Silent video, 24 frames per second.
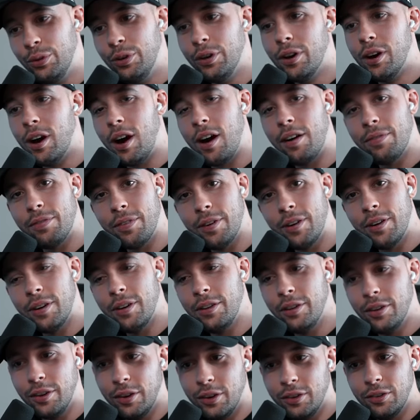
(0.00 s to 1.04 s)
your offer,
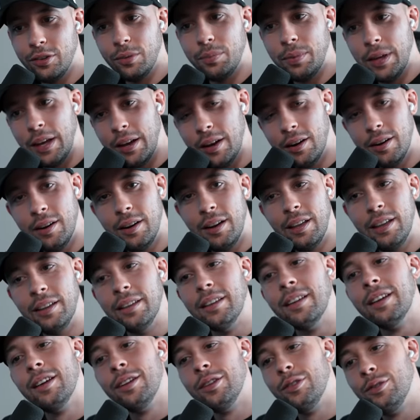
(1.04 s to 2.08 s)
you're going to be earning
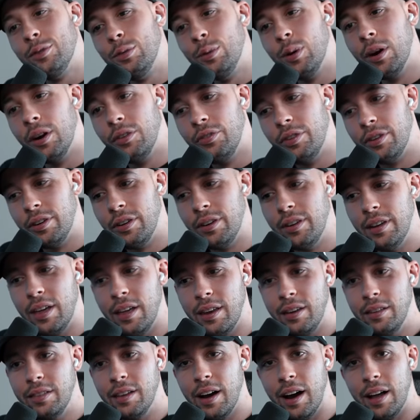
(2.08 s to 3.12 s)
two hundred
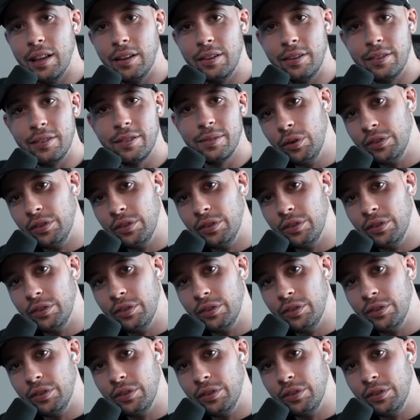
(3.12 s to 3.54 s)
eighty dollars,